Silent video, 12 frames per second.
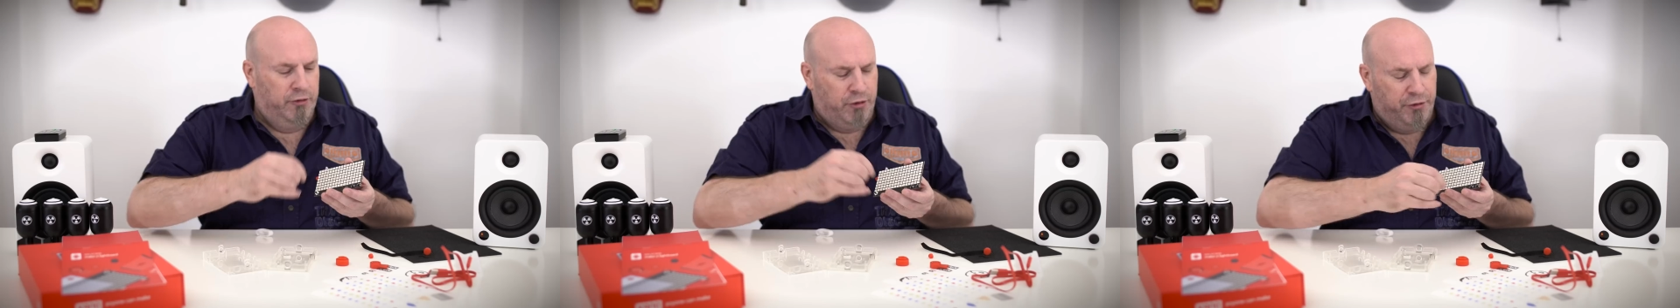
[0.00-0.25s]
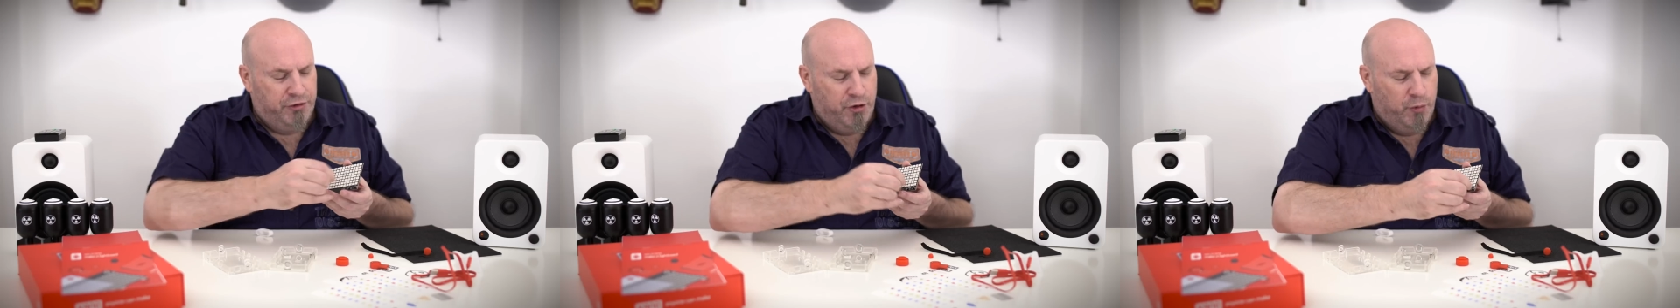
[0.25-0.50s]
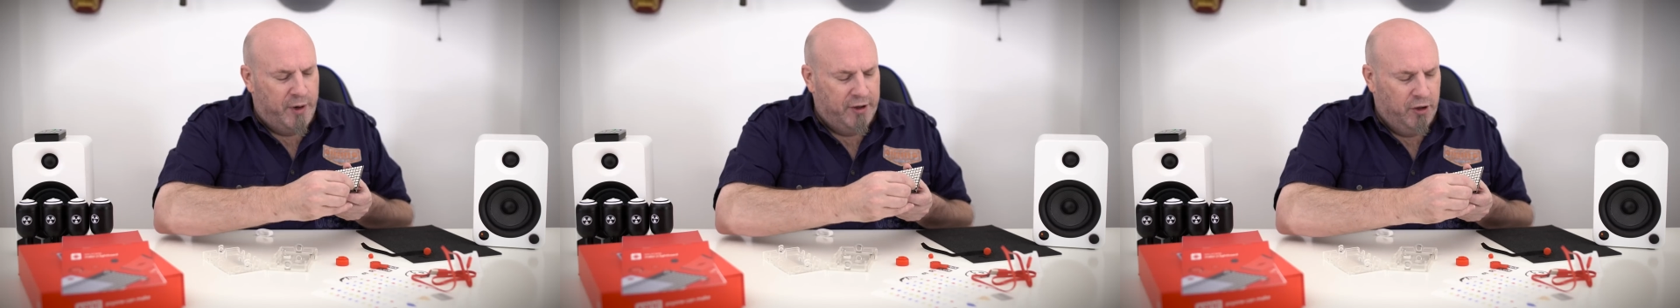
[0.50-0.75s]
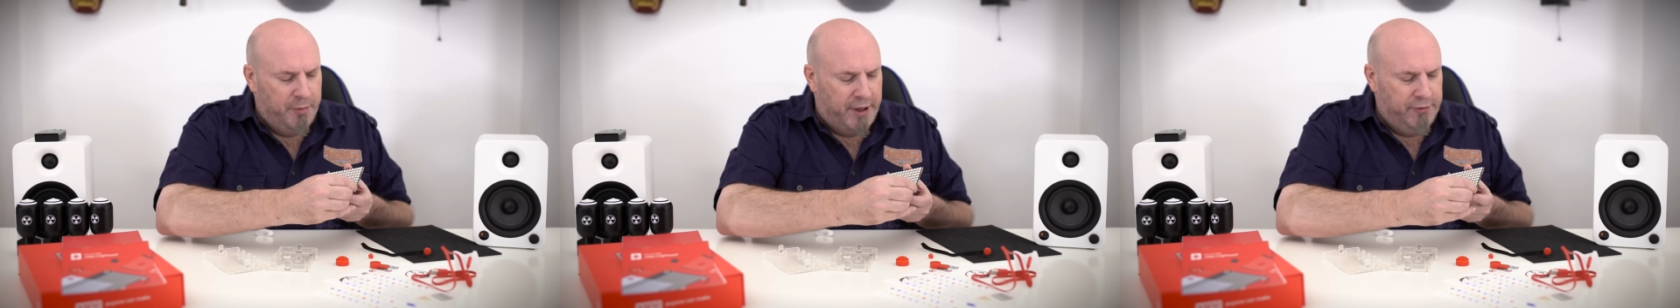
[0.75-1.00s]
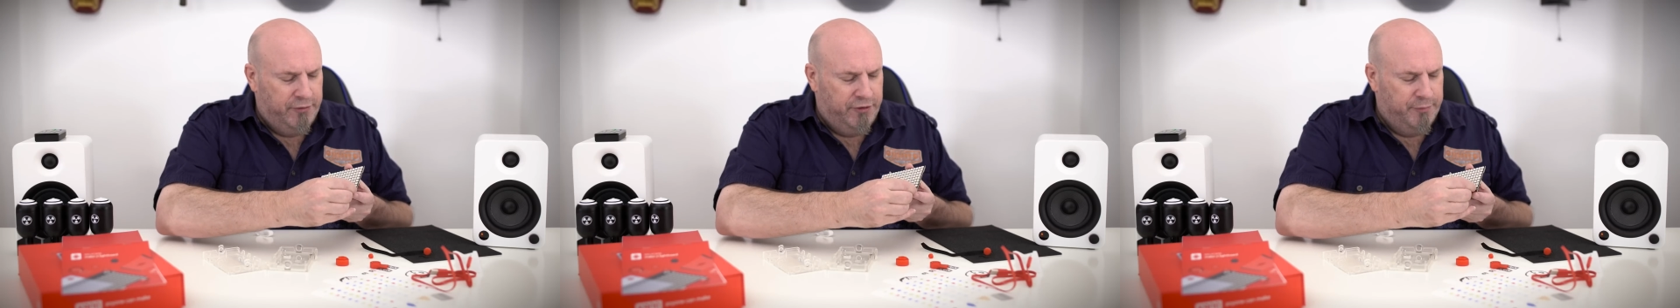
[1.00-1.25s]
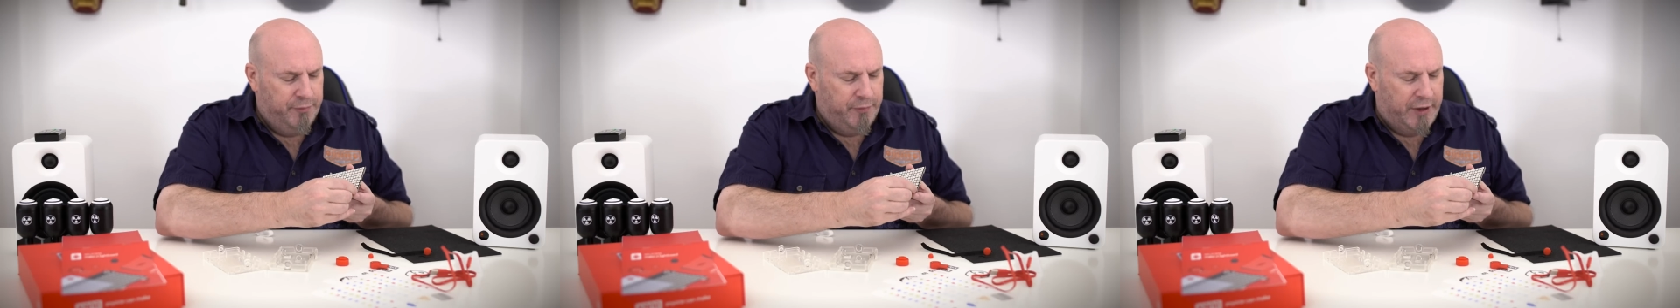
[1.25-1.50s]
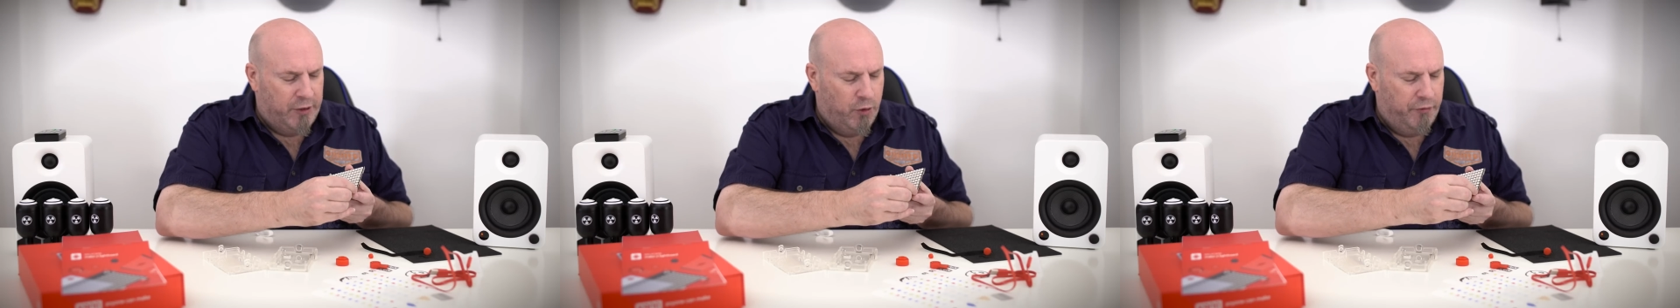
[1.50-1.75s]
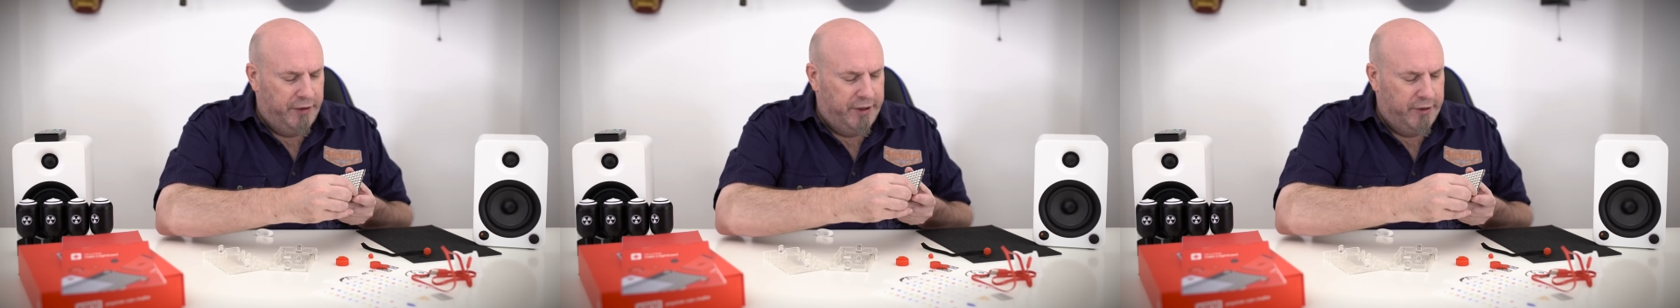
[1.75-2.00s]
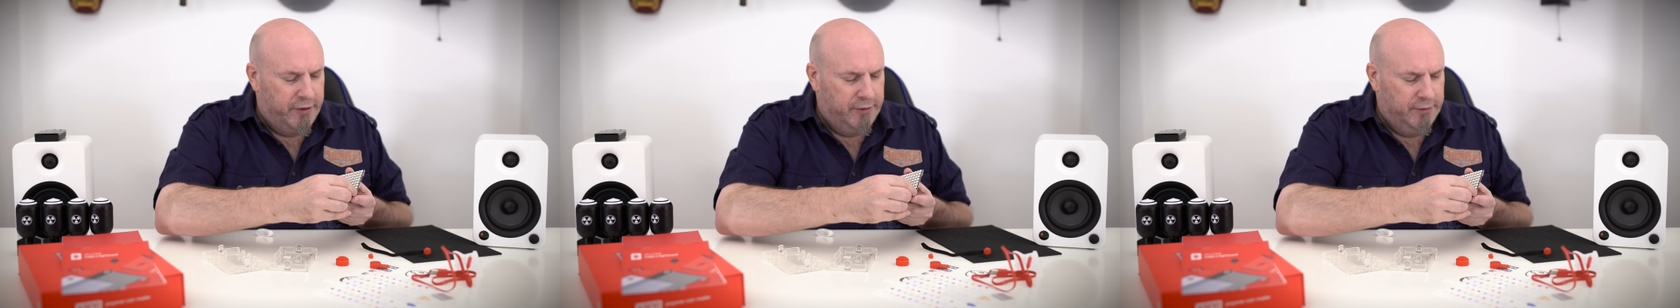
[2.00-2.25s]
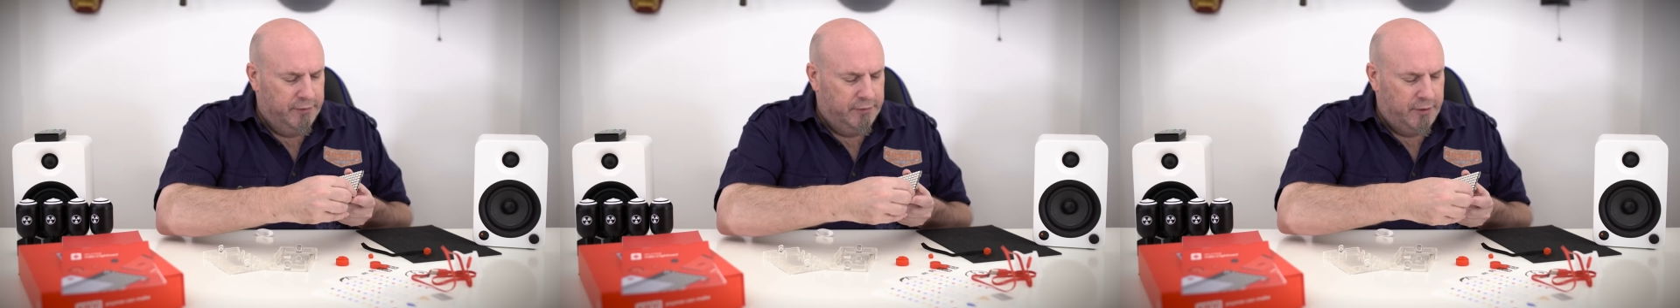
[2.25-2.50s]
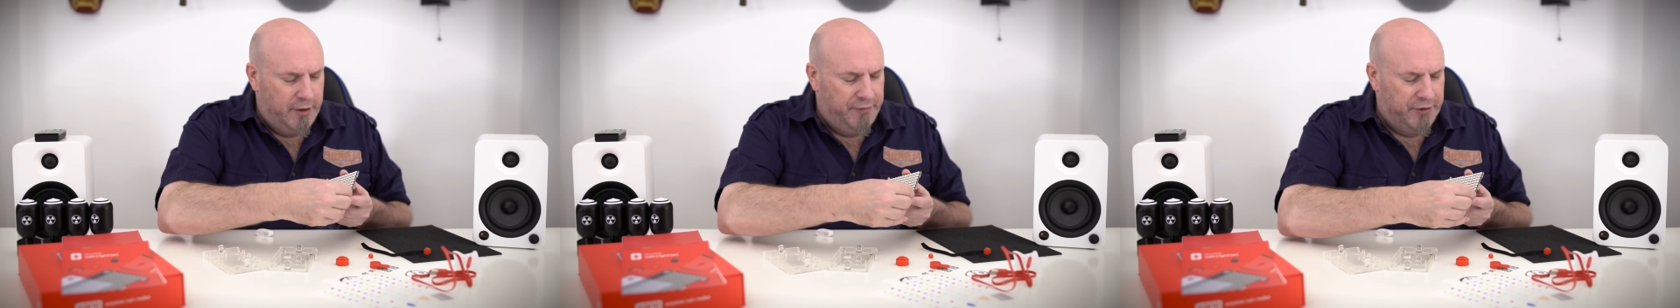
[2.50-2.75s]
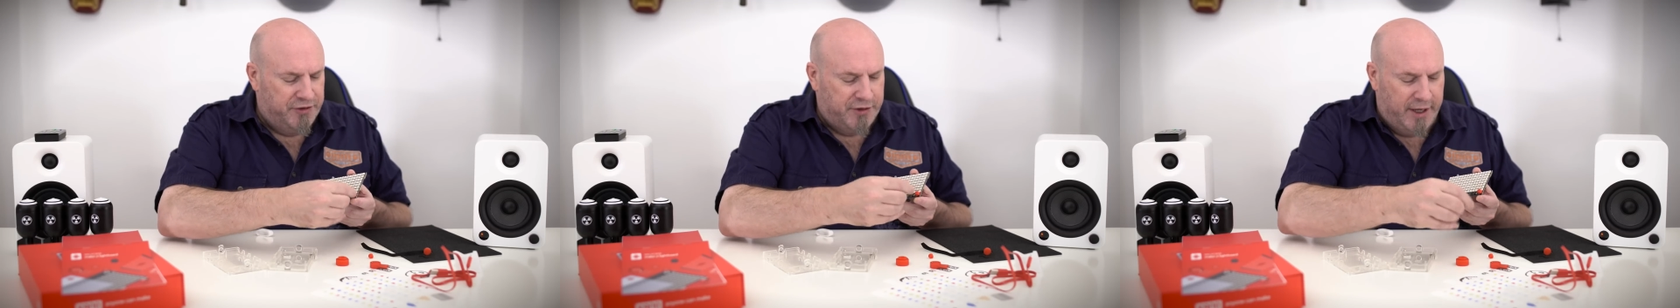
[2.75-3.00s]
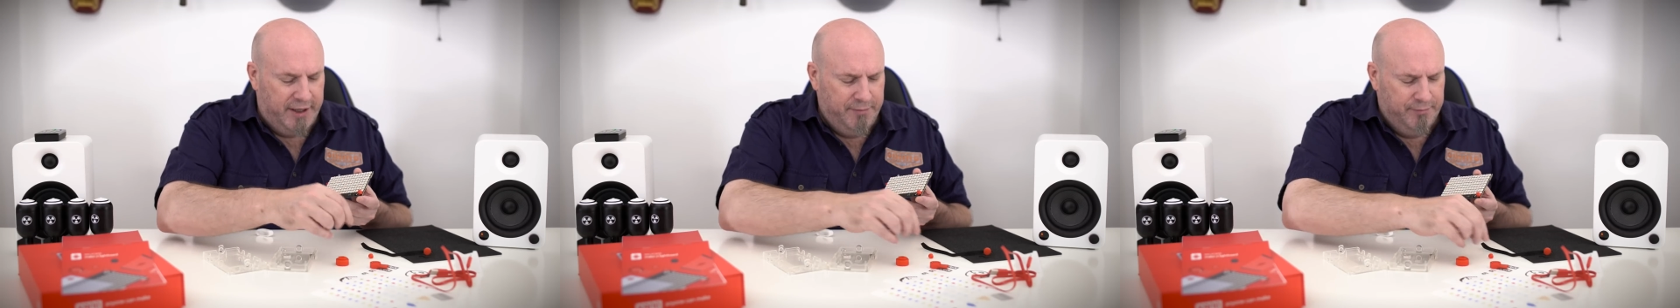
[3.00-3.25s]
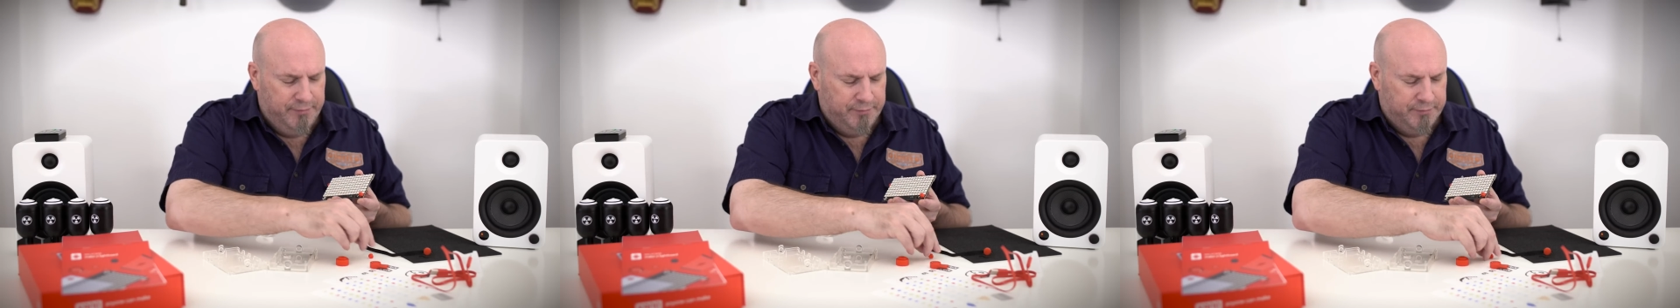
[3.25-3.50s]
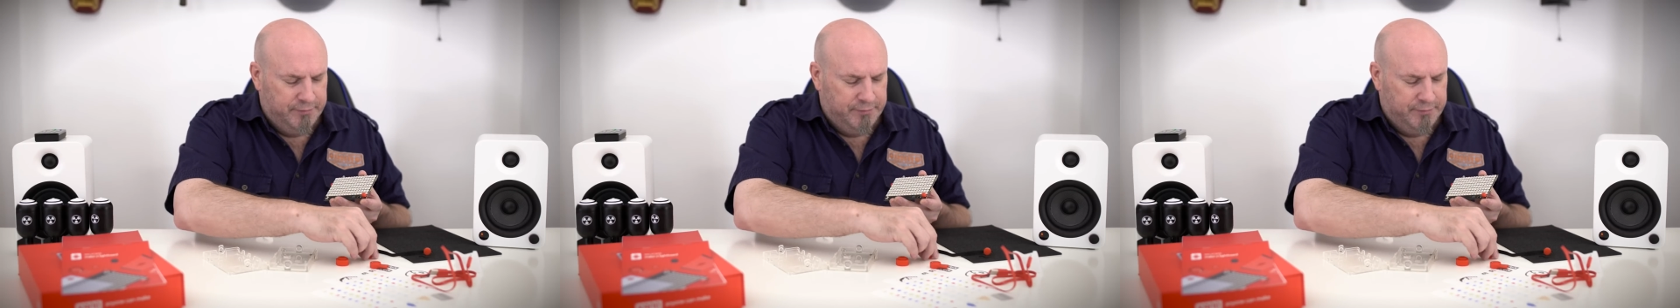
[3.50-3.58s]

So the two red little buttons, they go over here on this side.